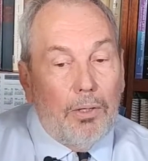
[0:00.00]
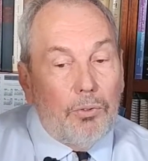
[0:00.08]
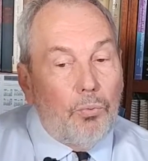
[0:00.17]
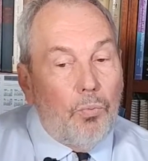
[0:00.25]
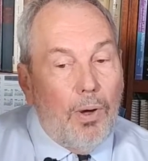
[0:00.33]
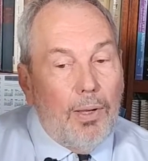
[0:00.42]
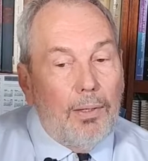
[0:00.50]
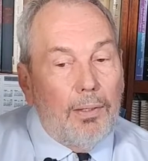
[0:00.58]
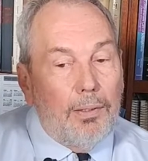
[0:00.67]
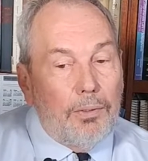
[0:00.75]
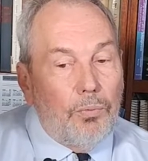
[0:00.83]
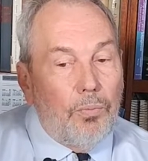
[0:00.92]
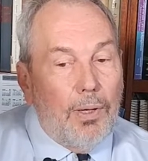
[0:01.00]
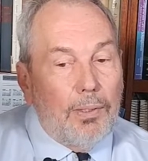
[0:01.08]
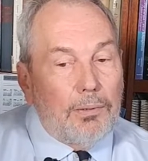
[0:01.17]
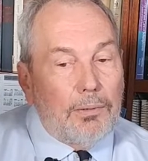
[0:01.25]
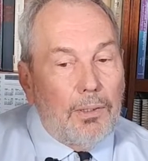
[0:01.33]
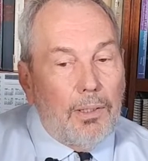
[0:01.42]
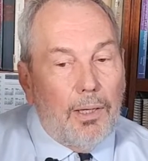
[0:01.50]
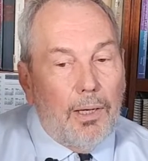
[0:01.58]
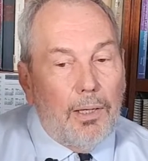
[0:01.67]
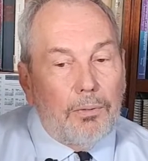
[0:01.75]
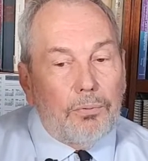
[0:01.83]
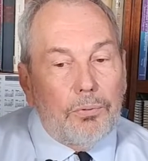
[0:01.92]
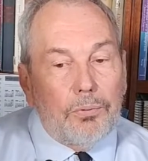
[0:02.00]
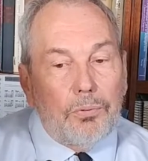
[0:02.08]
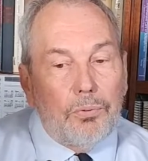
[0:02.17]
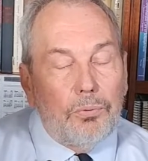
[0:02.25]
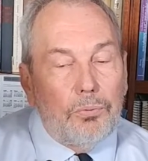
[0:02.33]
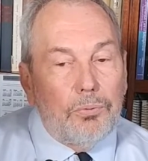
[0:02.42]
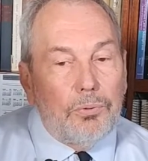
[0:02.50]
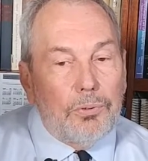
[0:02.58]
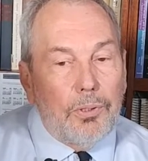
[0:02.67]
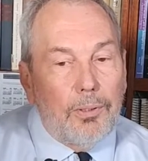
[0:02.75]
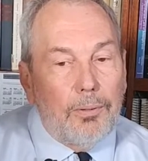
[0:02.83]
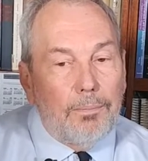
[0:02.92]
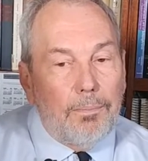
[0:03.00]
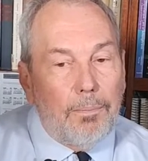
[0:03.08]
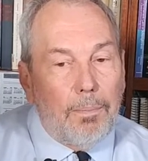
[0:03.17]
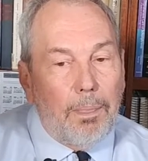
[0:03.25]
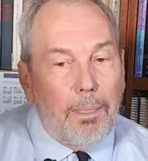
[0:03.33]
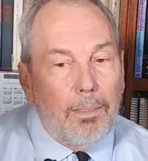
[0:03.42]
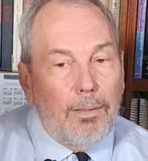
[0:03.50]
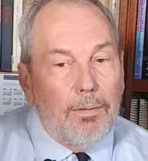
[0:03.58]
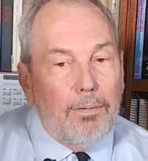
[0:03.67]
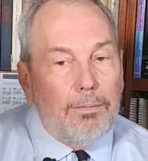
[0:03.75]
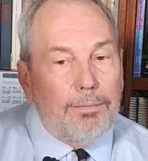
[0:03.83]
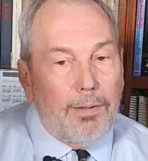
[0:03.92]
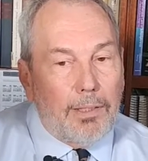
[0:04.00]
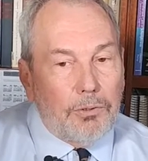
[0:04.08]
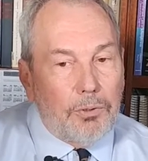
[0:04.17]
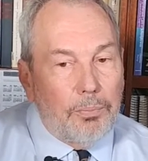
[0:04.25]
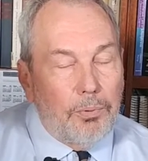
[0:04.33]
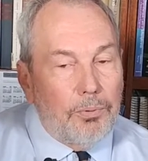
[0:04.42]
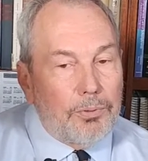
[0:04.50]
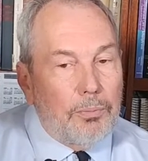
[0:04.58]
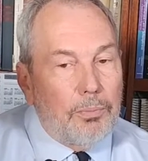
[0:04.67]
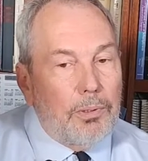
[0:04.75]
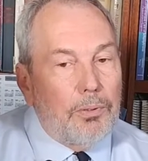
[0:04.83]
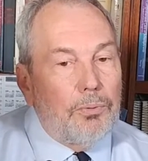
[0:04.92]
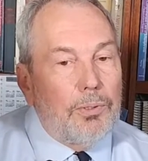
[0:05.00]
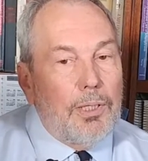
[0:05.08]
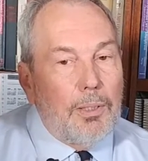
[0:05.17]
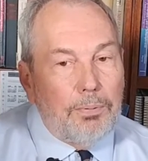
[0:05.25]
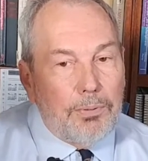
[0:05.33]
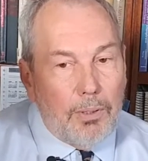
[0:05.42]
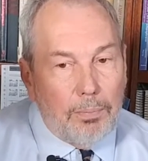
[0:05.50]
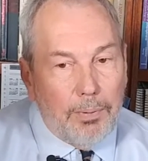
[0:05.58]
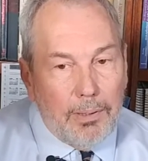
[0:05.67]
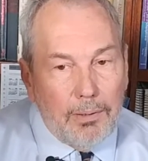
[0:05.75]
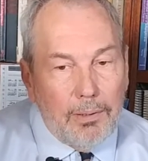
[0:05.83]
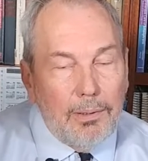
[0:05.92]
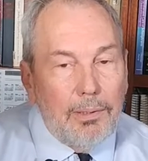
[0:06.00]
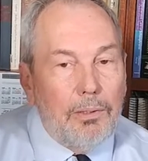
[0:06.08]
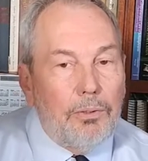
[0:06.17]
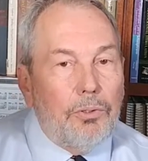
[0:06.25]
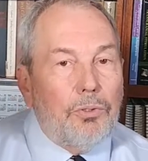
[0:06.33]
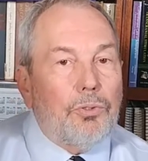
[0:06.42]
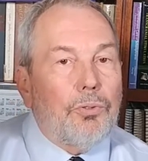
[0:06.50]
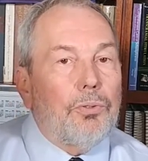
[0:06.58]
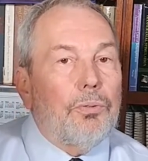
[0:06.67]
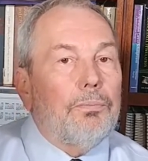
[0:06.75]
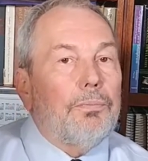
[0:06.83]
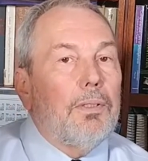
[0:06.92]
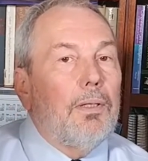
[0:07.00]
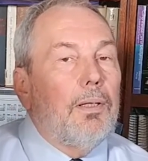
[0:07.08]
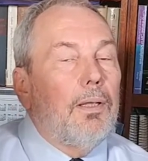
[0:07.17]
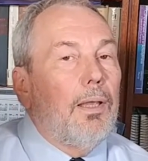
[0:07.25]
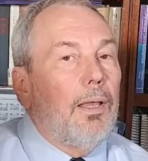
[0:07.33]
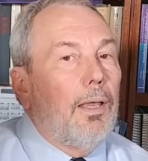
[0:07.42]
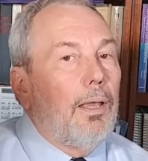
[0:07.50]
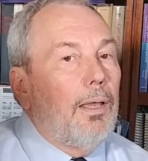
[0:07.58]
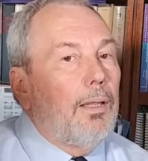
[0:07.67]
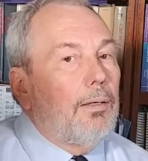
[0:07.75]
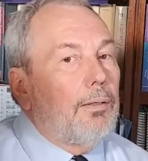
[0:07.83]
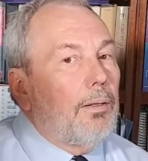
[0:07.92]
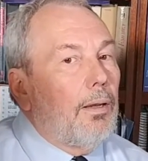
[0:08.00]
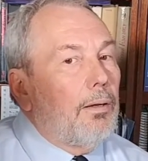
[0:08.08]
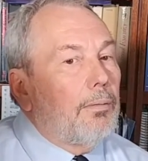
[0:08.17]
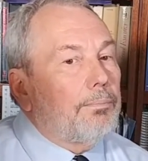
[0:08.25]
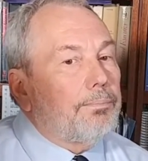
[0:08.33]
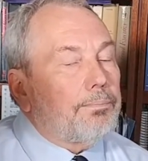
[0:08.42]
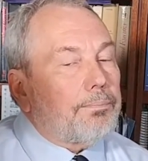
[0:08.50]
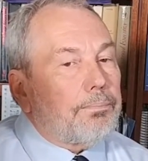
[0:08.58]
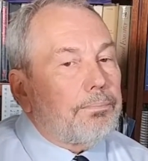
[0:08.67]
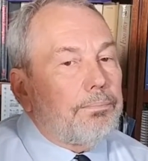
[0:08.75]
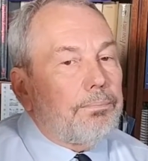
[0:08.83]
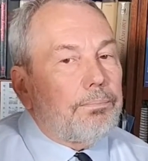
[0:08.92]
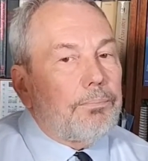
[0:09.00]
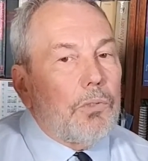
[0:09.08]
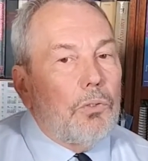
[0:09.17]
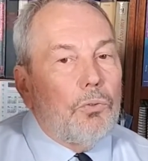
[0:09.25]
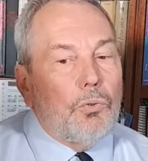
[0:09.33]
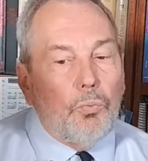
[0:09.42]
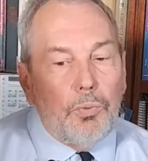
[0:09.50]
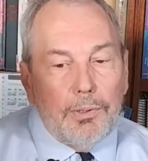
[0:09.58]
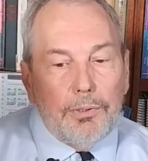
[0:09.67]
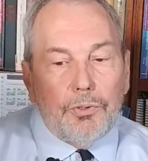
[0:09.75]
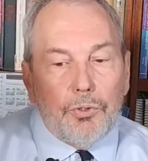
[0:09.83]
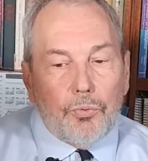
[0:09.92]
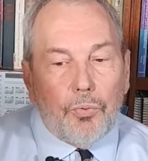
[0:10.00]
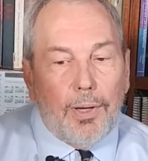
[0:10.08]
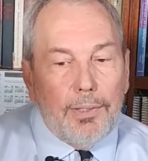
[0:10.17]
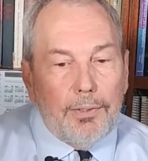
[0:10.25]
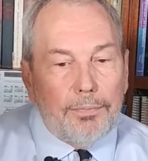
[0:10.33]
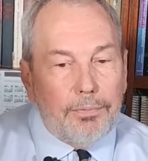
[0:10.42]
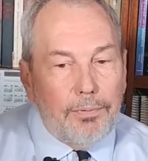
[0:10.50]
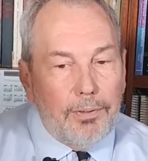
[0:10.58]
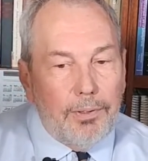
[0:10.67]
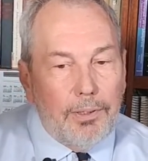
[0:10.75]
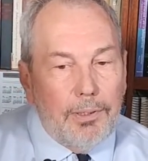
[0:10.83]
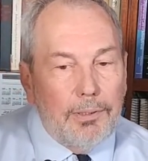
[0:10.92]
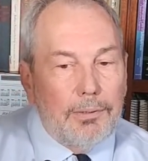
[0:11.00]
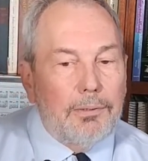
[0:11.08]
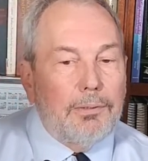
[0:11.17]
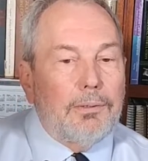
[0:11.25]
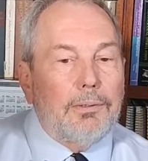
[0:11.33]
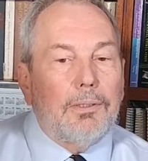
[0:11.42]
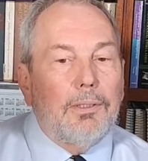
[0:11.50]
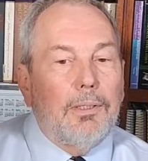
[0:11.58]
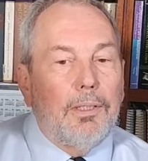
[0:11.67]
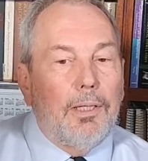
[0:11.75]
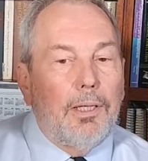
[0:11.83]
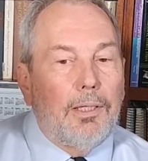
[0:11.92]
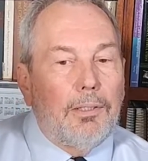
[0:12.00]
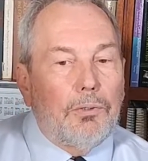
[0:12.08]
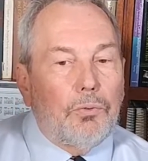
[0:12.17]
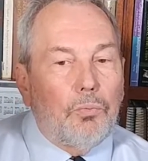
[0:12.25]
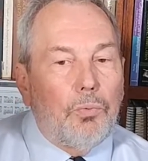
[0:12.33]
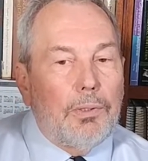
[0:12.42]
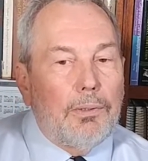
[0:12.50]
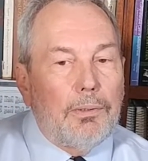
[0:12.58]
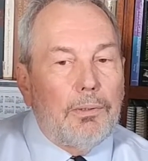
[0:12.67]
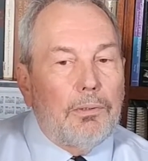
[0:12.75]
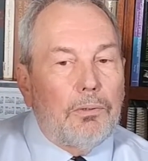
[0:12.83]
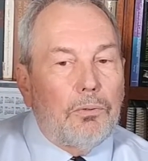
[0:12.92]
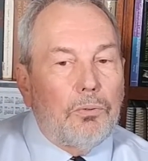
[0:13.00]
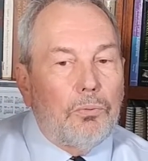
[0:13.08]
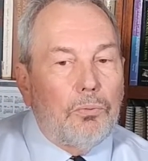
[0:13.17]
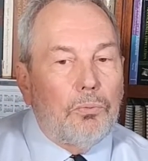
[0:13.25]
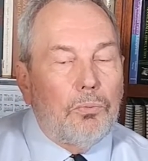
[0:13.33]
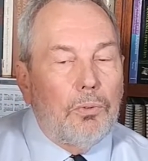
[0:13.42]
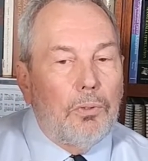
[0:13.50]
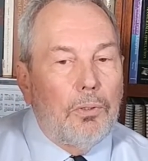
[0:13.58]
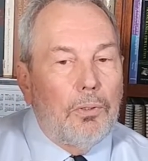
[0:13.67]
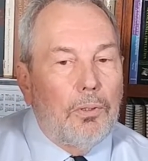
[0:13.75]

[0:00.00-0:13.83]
And you want a psychiatrist who's flexible, somebody who keeps up on the literature and who's willing to try different things and is willing to